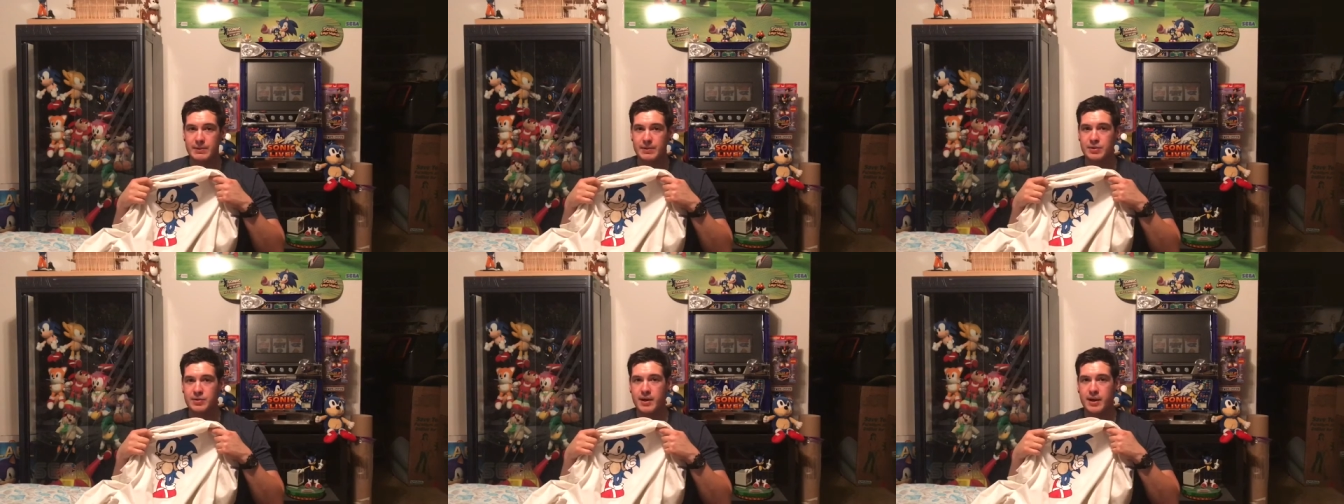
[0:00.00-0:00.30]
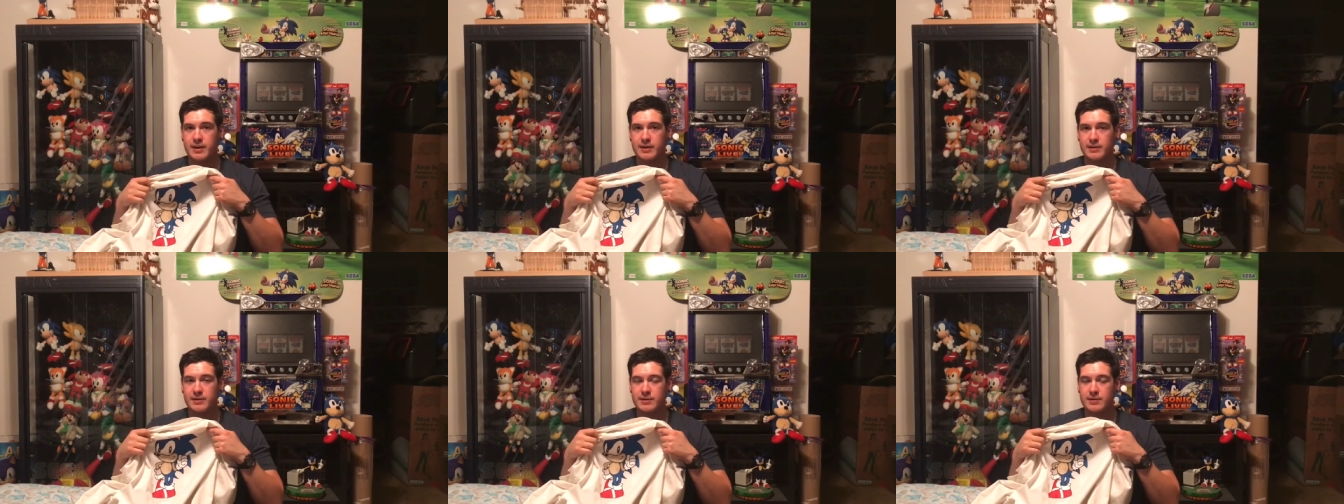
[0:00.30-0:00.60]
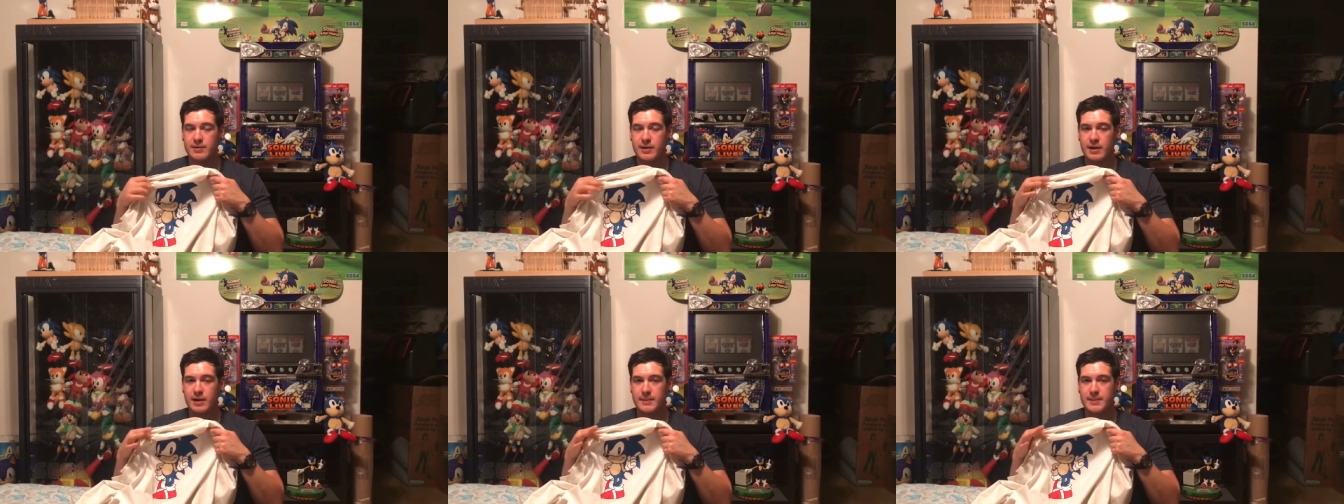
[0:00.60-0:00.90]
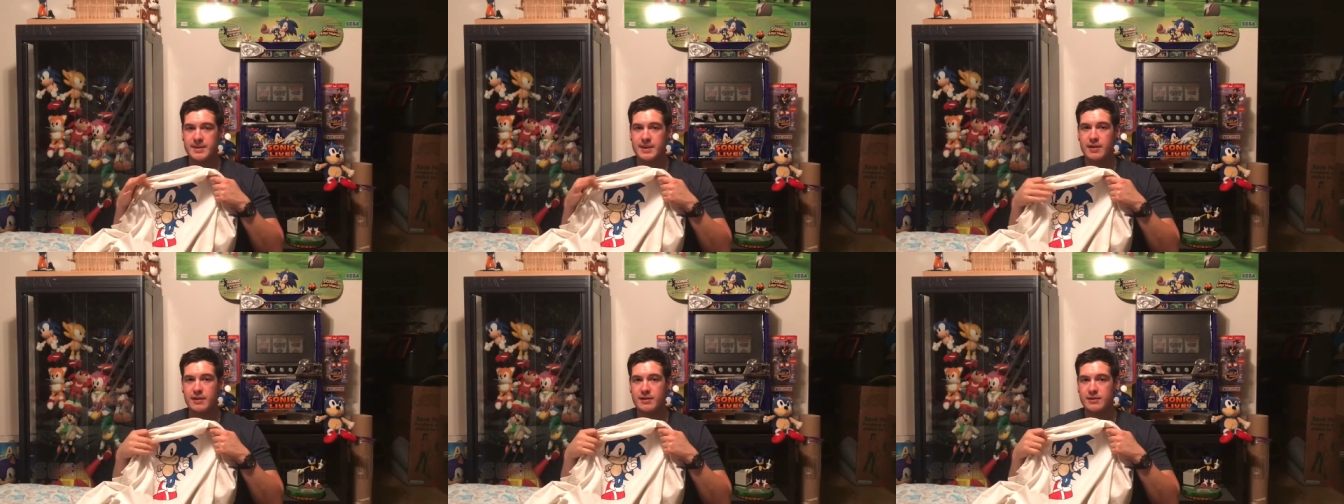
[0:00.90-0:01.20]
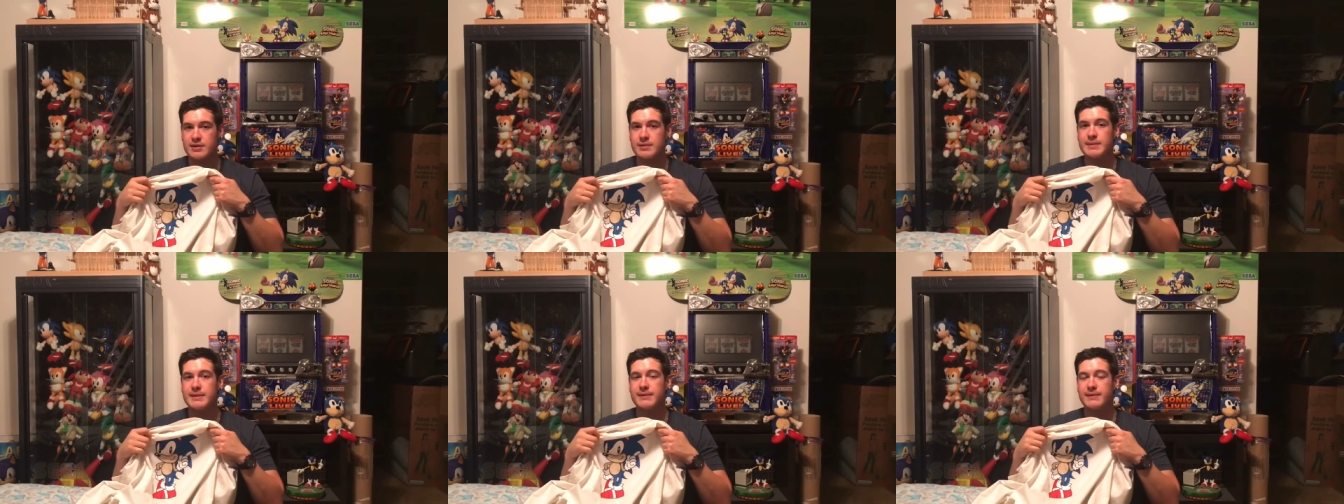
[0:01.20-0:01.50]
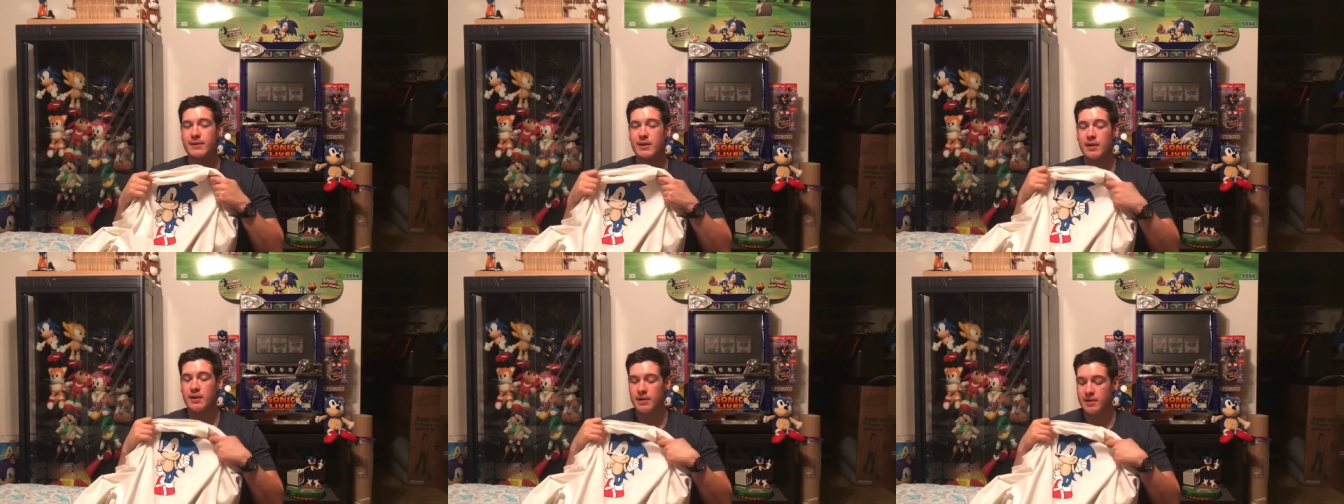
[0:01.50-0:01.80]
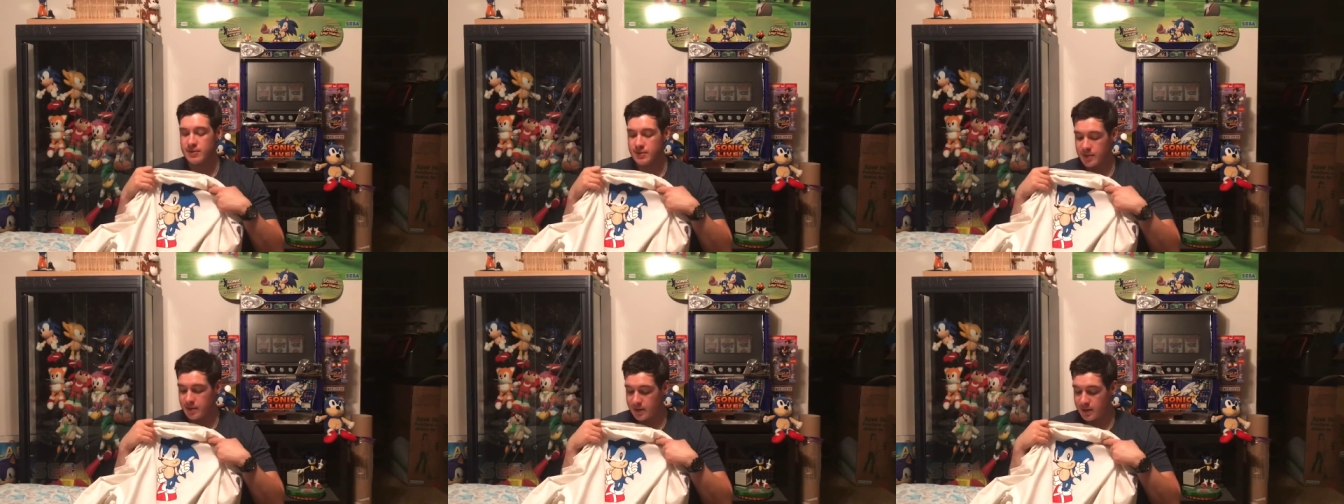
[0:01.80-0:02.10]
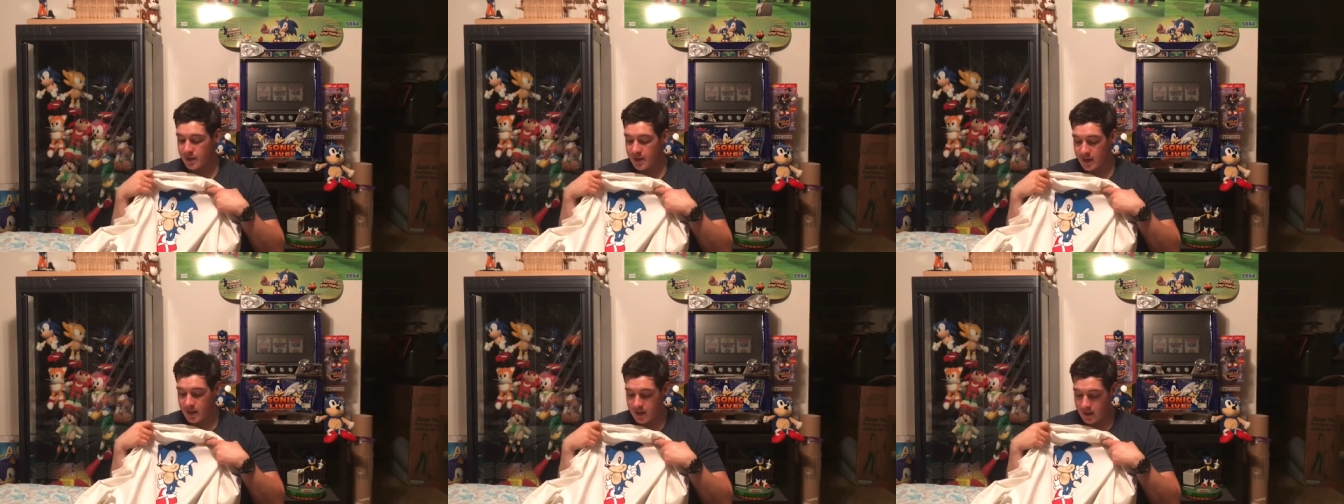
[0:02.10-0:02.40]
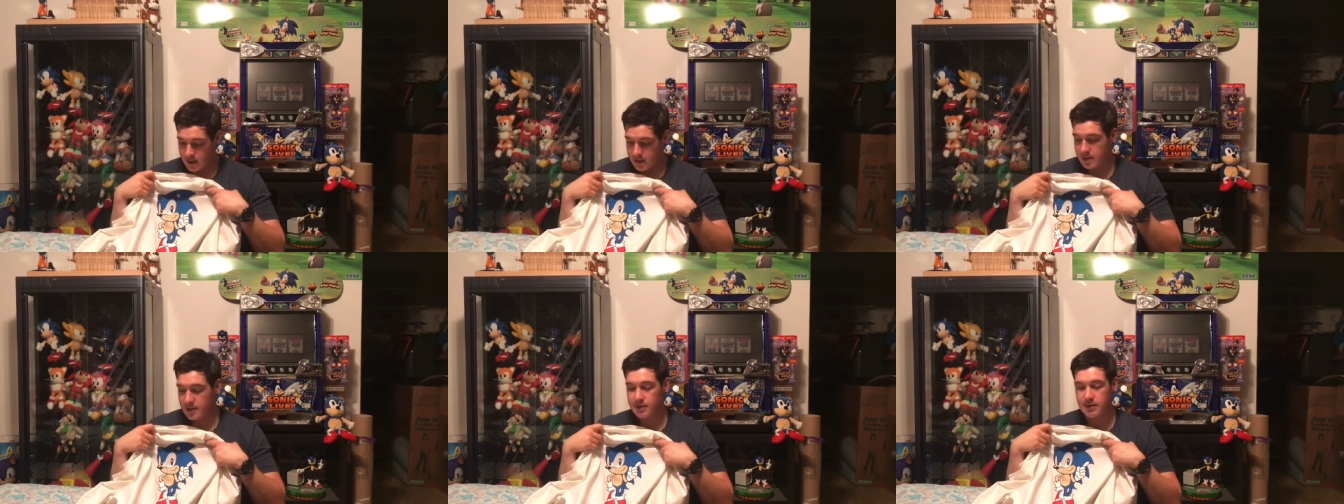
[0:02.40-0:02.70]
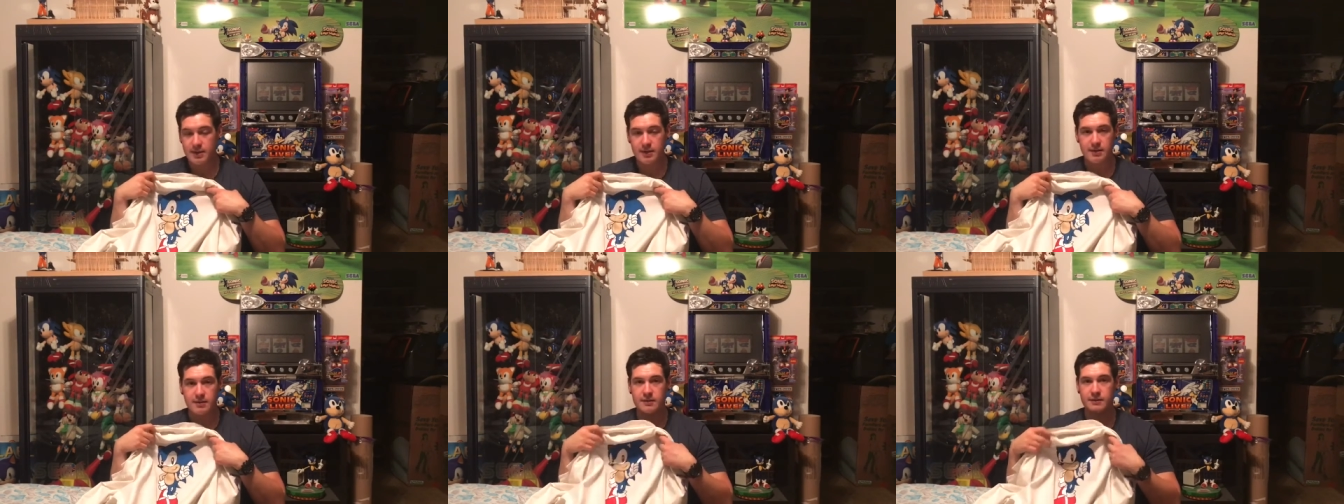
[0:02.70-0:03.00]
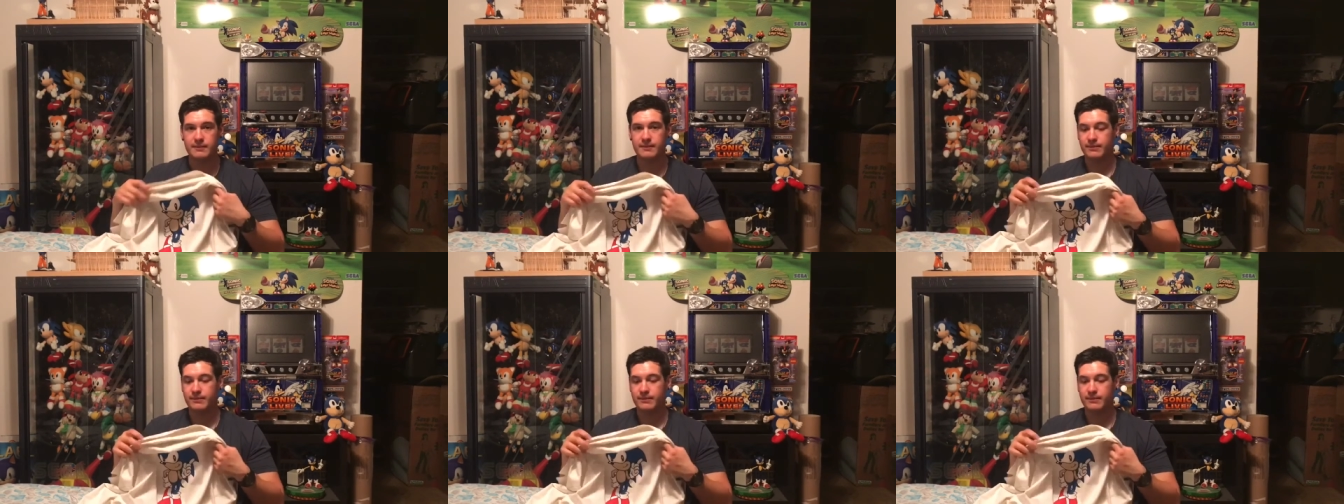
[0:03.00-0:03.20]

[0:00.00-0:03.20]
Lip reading: would straight up sell it to me for $100. And they did.